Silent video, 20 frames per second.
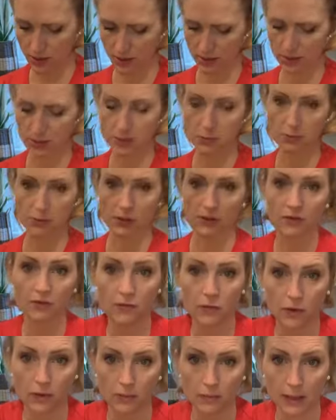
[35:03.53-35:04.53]
are
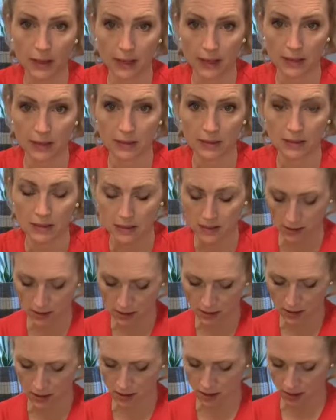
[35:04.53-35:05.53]
springform pans,
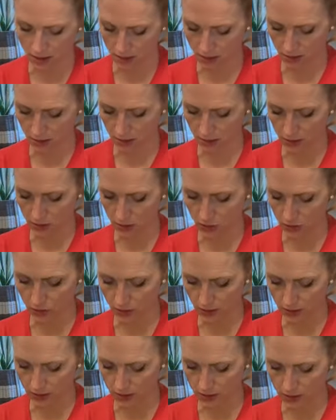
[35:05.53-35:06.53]
and you
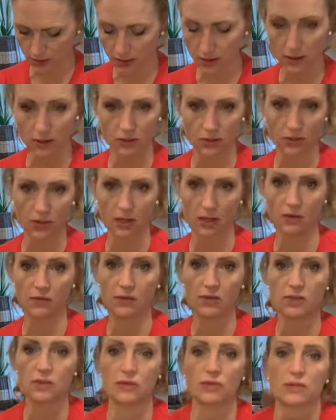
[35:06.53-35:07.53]
can see that they're kind
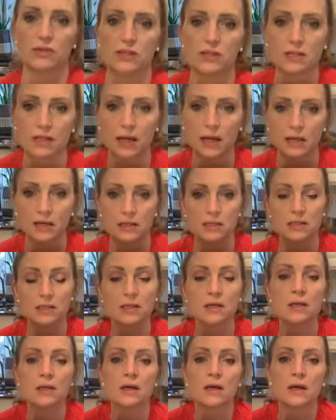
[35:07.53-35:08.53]
of a certain
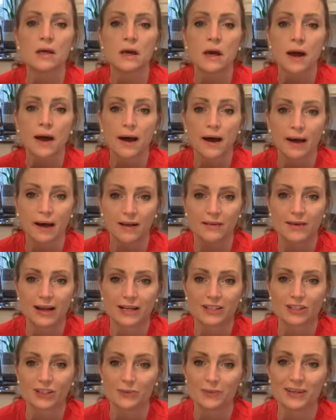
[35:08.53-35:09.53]
size. I've
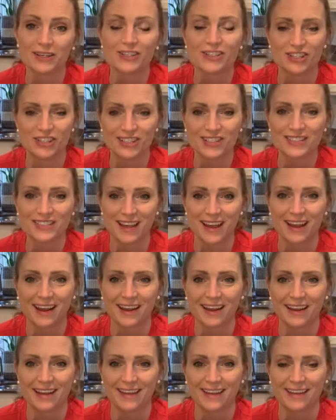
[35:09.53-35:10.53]
actually made
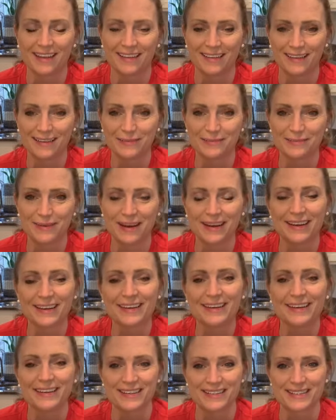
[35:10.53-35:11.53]
cheesecake in
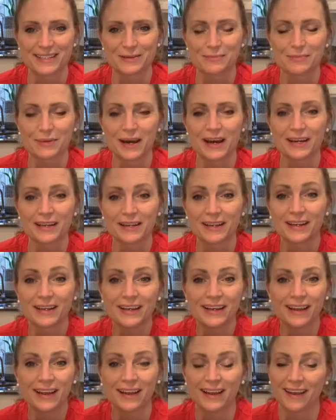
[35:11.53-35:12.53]
my Instant Pot,
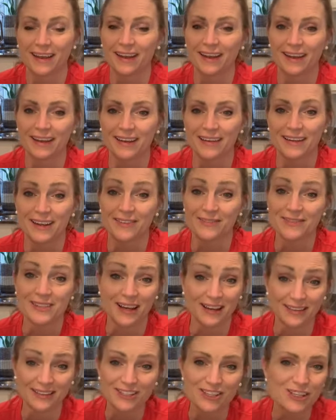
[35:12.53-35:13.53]
and I've
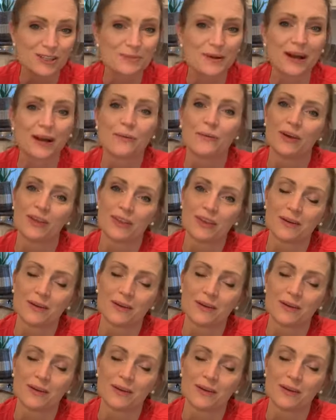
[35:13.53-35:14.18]
done cheesecake